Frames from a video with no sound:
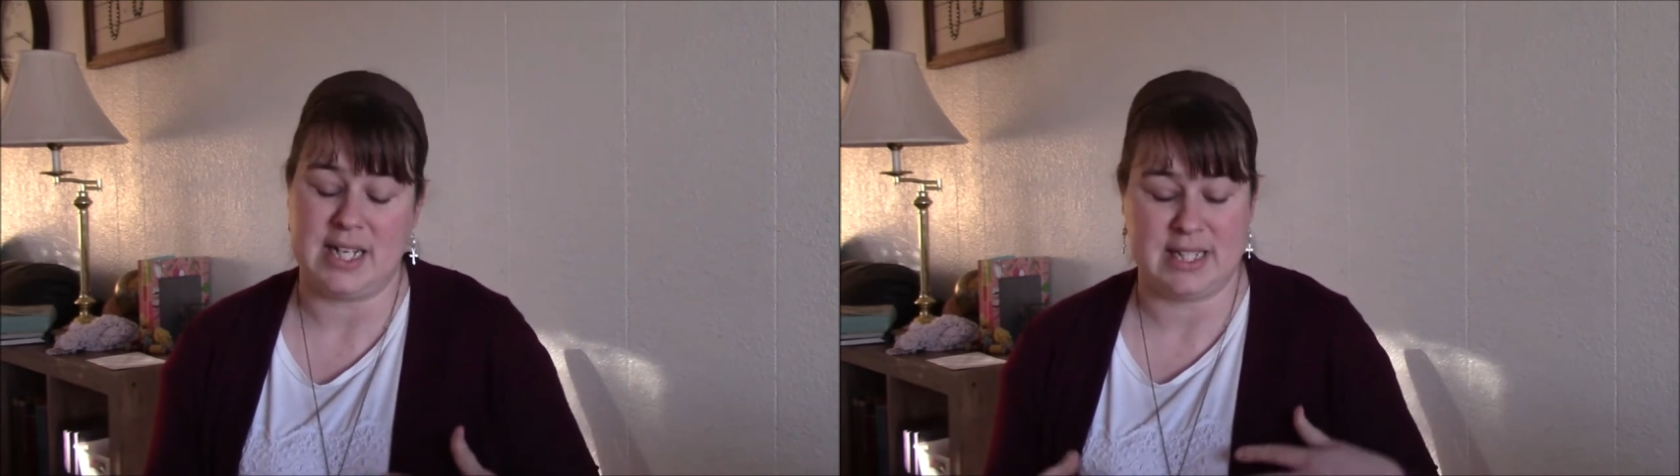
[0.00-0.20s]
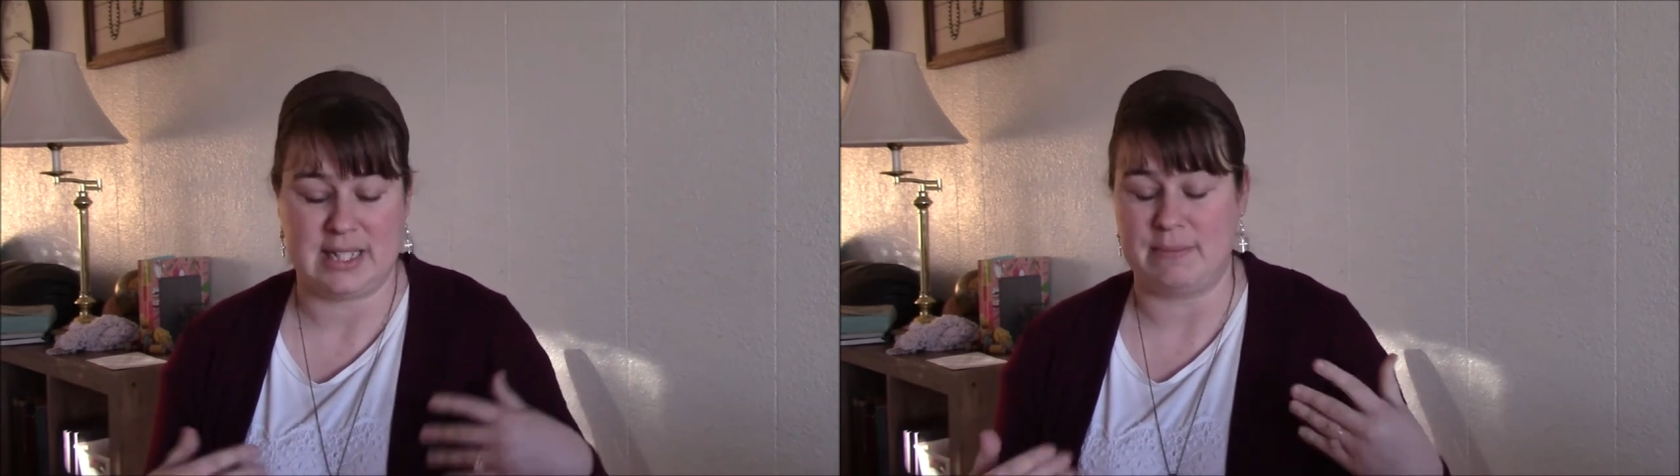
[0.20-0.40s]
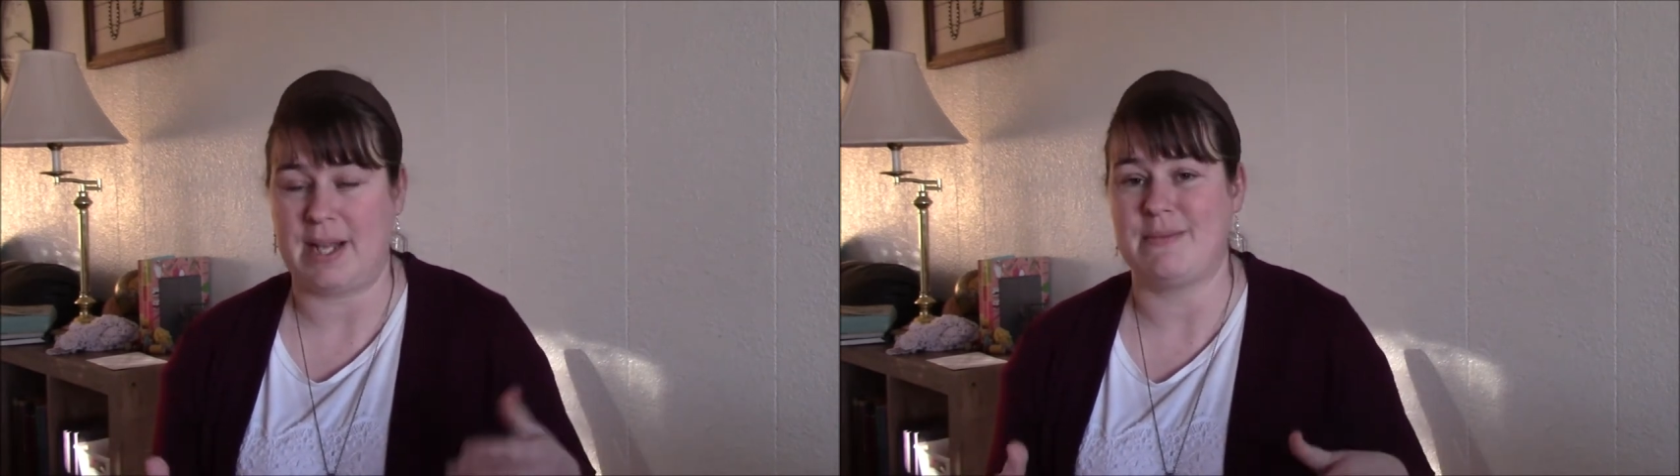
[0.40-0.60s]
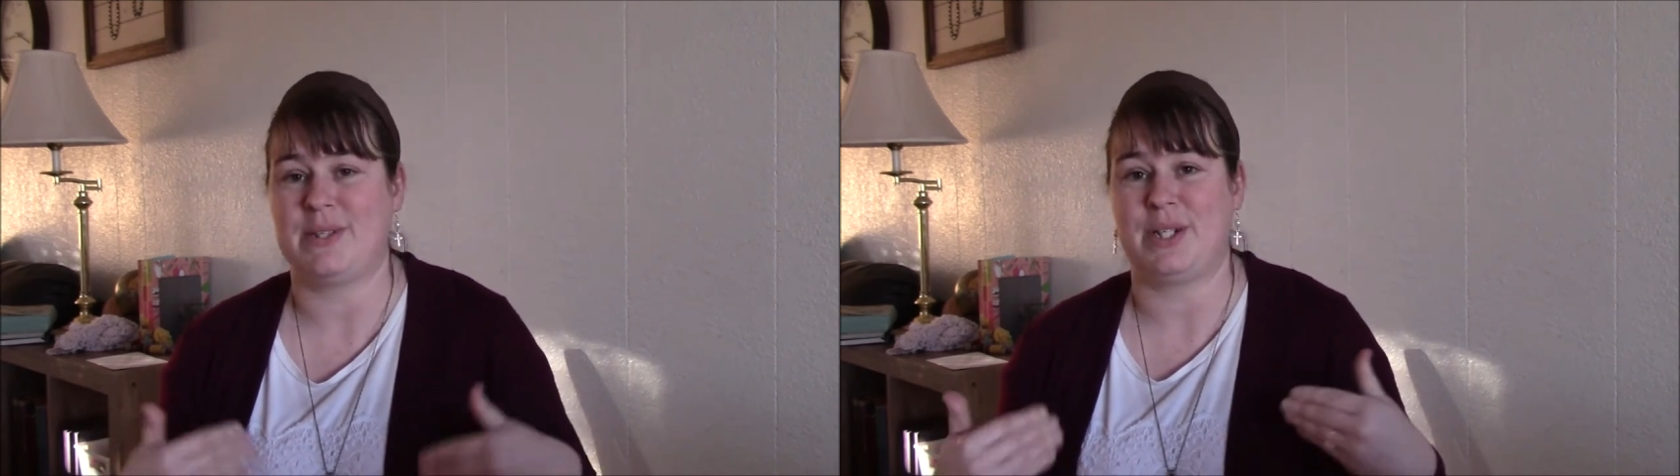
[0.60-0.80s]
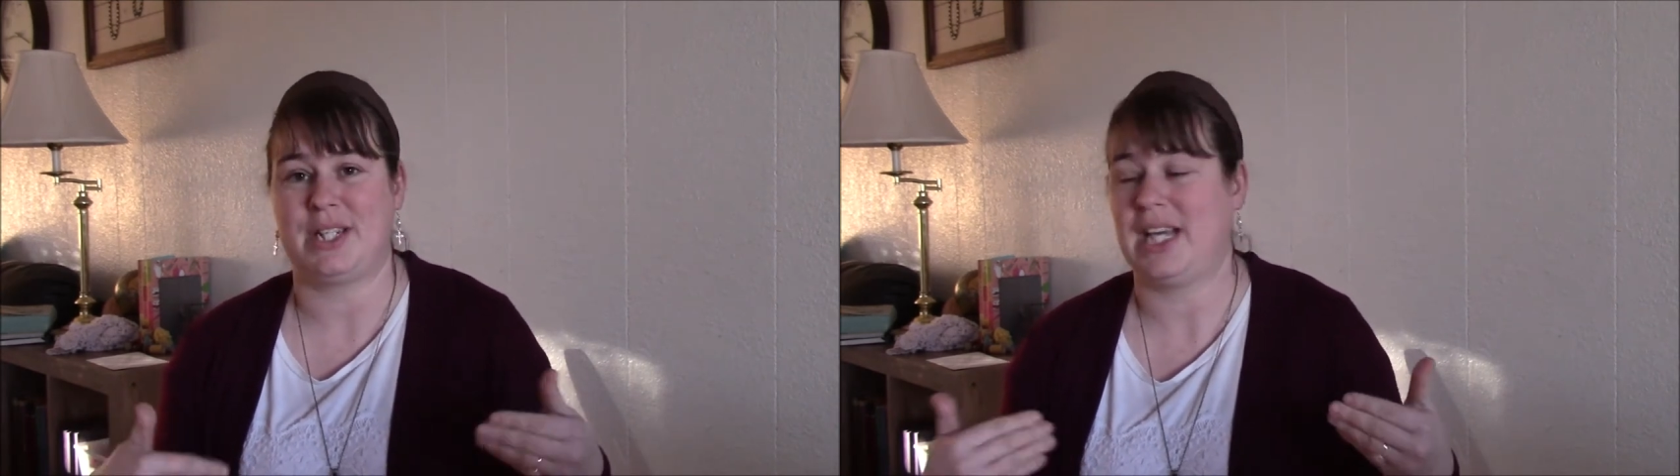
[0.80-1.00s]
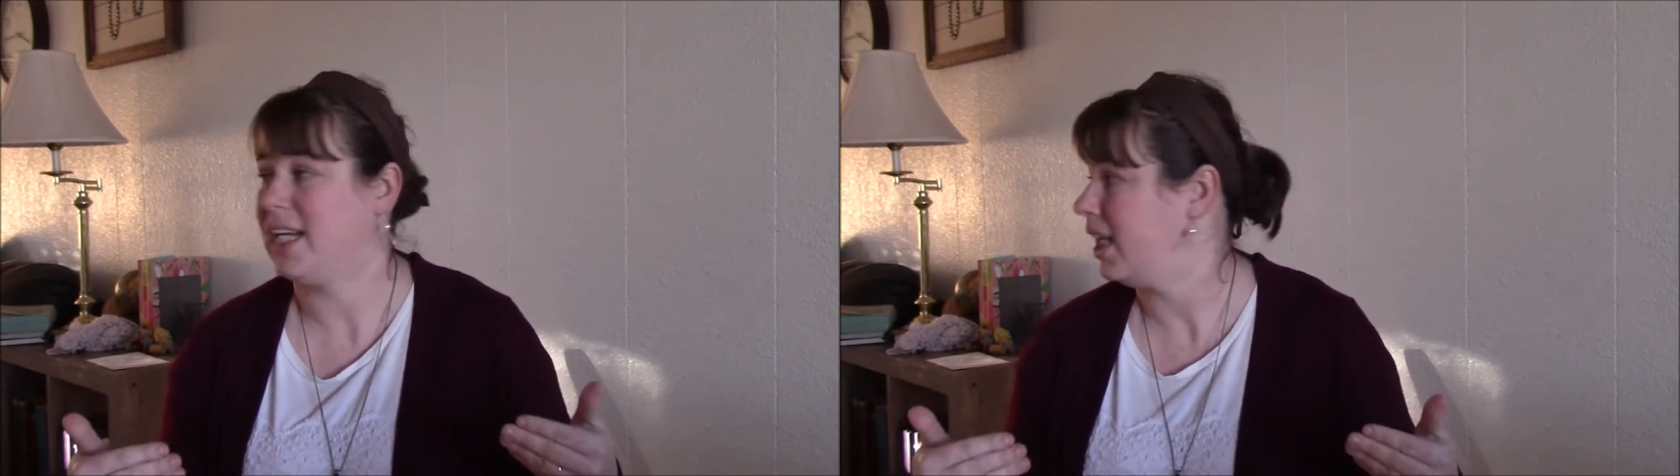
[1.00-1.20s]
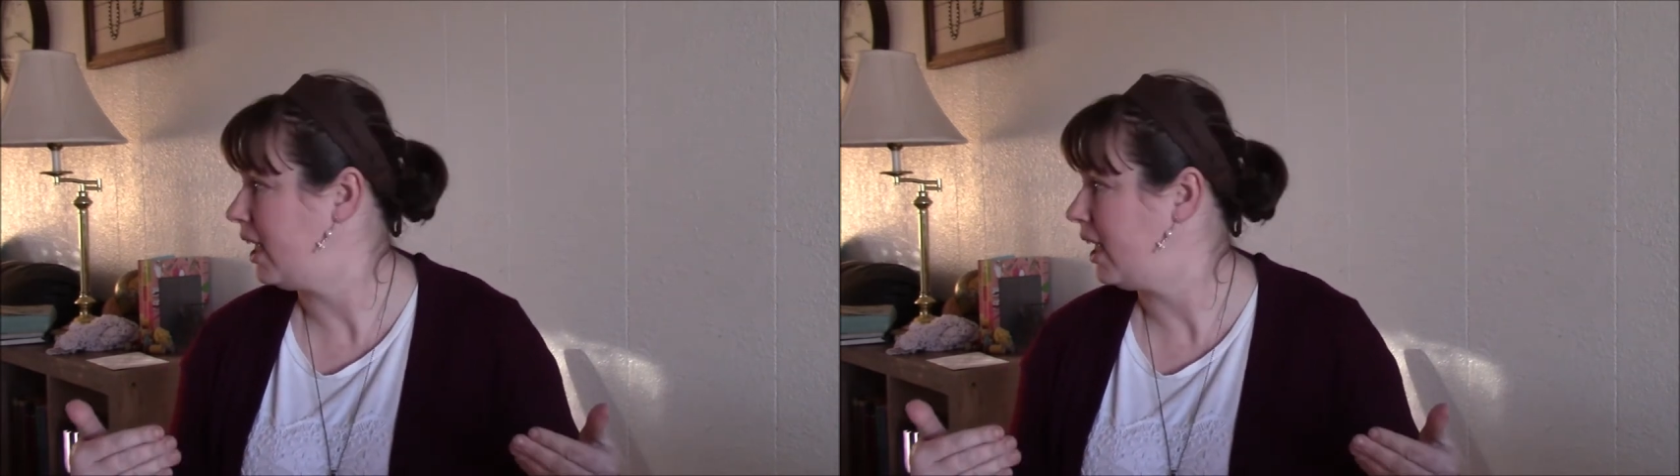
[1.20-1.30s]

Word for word: and sometimes it'll take a